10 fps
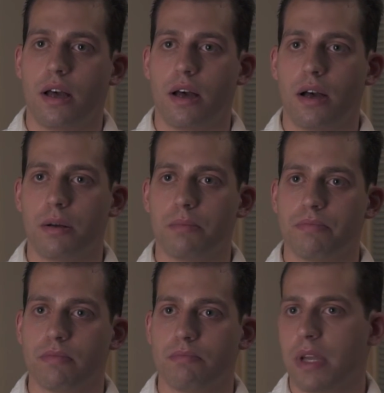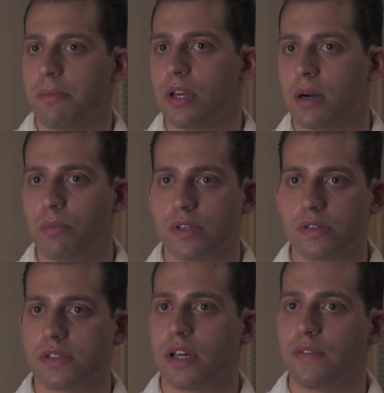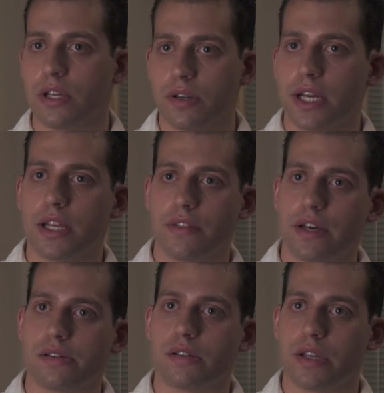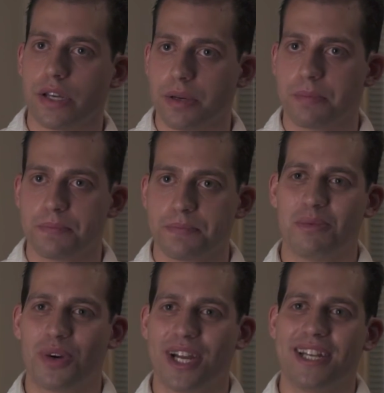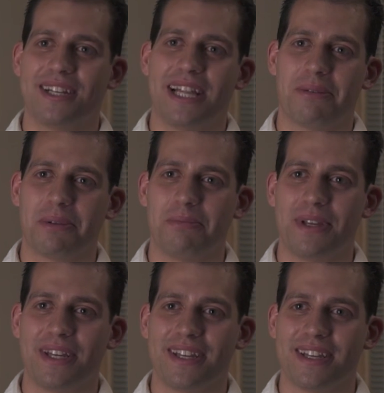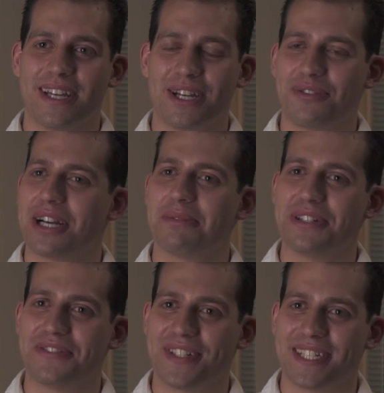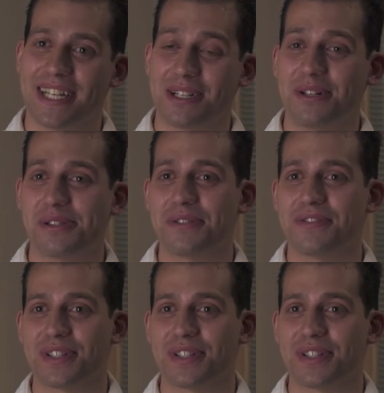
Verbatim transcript: um, maybe upwards of seventy or eighty thousand a year. Working in a lab can be incredibly fun and also